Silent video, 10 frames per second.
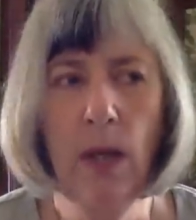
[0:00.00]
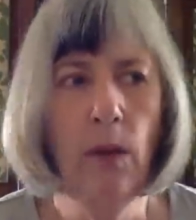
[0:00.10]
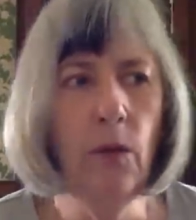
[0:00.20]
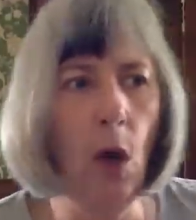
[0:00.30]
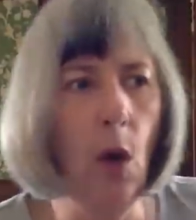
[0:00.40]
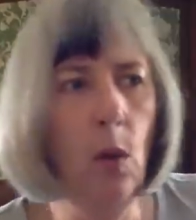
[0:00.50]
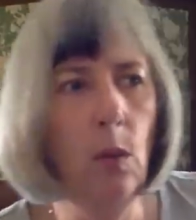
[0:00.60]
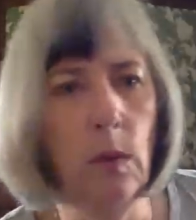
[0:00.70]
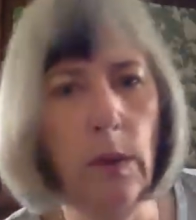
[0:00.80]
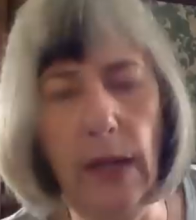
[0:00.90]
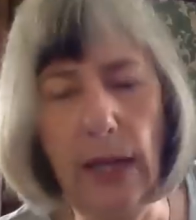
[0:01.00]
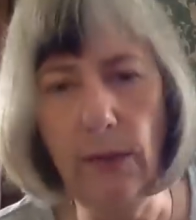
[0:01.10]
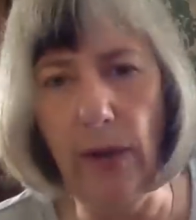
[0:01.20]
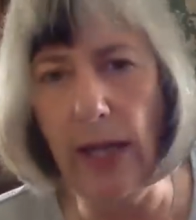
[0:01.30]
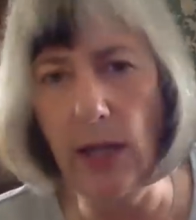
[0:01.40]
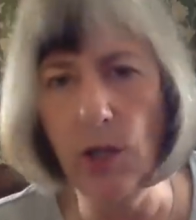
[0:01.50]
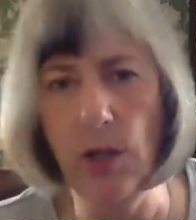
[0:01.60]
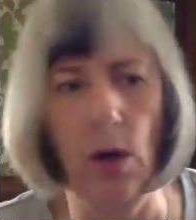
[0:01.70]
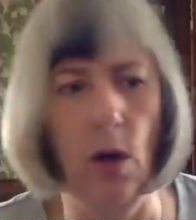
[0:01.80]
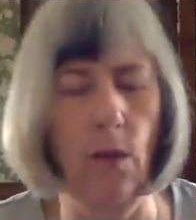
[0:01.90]
So the
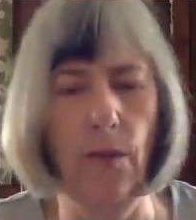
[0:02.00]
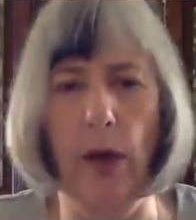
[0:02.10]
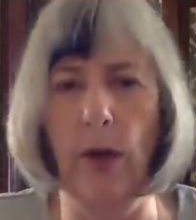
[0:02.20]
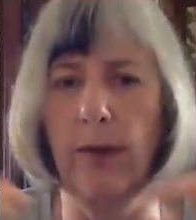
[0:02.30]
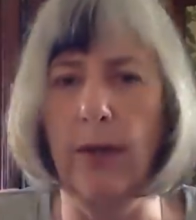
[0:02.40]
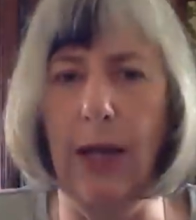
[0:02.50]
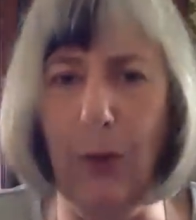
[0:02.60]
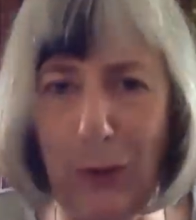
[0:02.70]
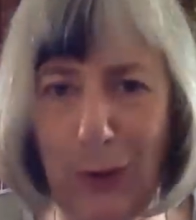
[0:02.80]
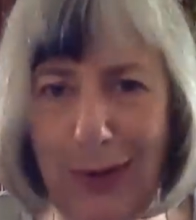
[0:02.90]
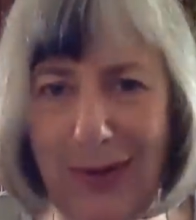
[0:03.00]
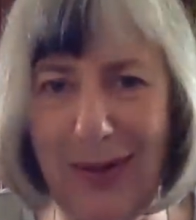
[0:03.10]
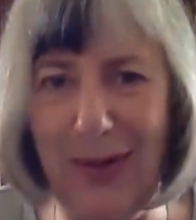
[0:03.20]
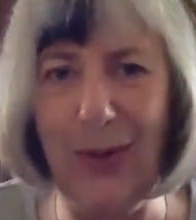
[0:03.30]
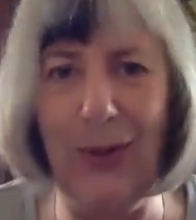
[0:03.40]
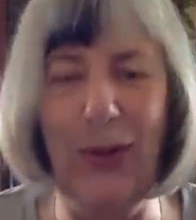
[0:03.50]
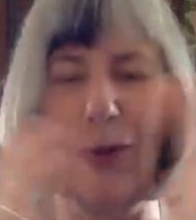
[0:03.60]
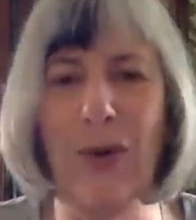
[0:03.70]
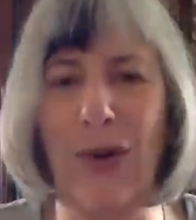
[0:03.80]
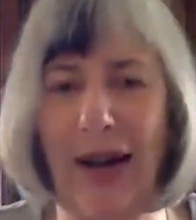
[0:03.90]
invasion of those territories in U-
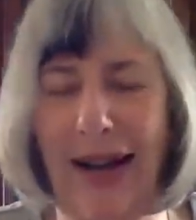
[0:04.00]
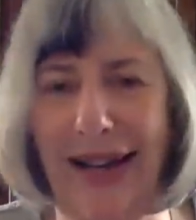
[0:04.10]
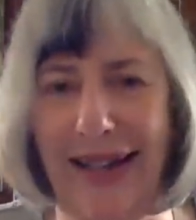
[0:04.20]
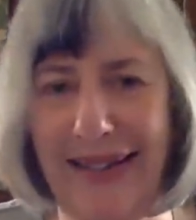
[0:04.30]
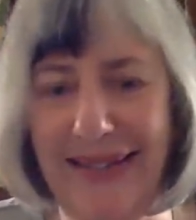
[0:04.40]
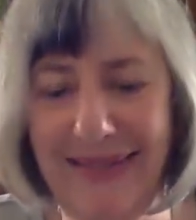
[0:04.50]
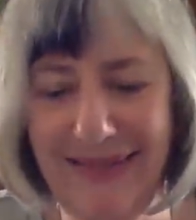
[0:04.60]
Ukraine